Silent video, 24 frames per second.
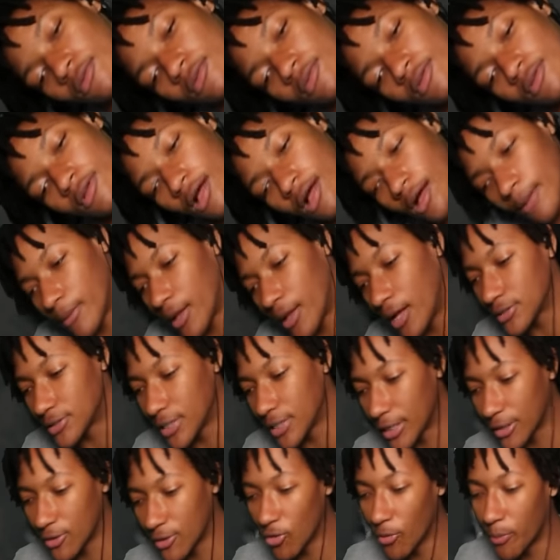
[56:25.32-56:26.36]
I'm not
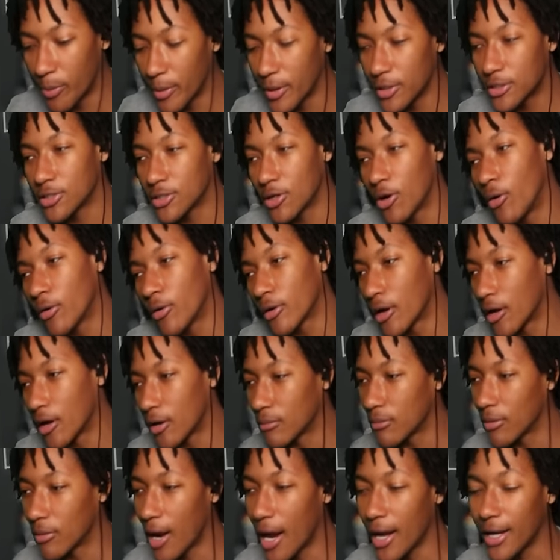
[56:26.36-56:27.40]
taking no picture. Hold on,
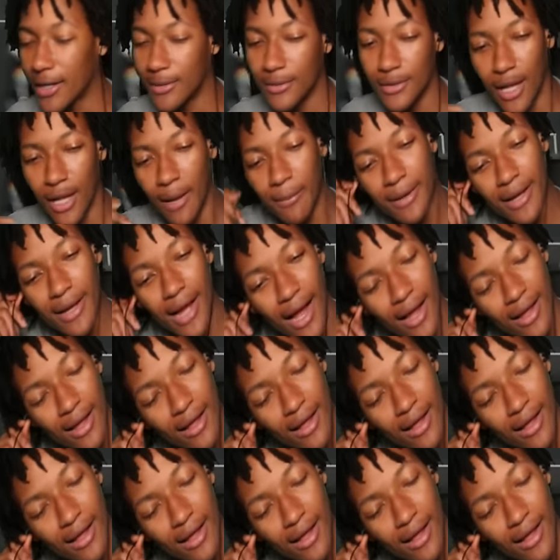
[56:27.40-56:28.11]
bro. I, I,